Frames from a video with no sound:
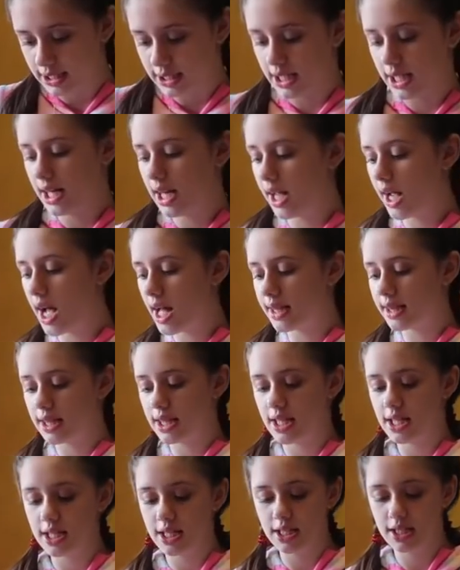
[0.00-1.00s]
Then I got
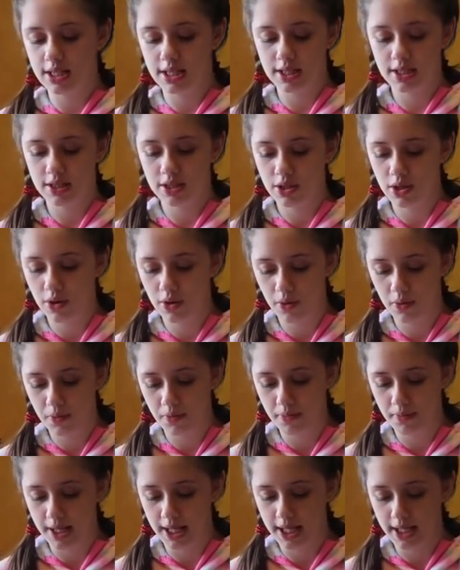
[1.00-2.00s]
these two
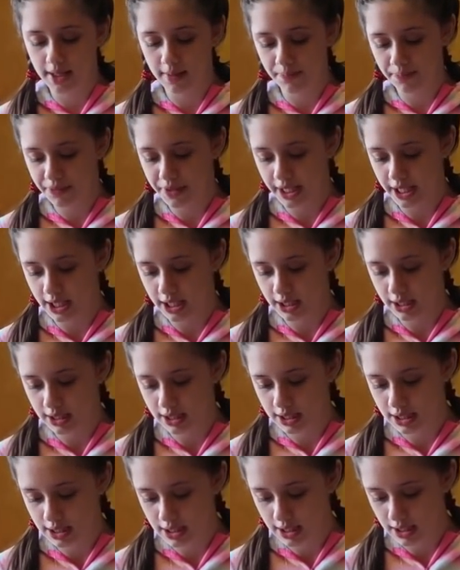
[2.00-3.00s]
makeup
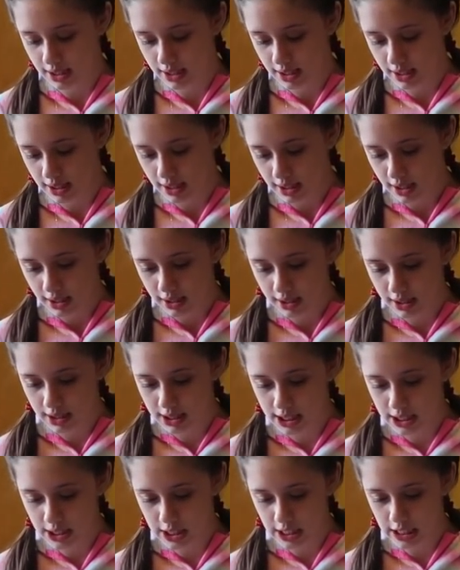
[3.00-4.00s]
things.
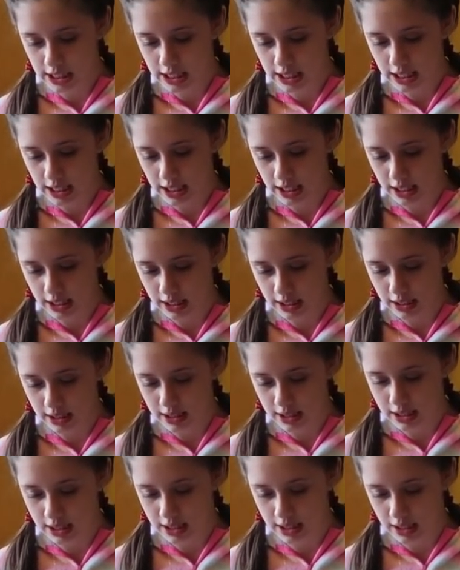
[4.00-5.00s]
This one
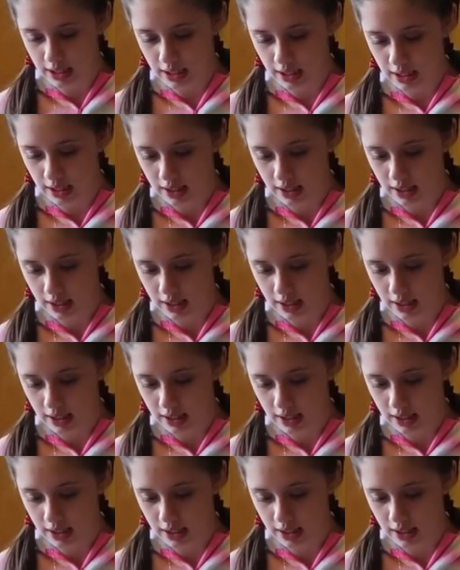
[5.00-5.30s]
is,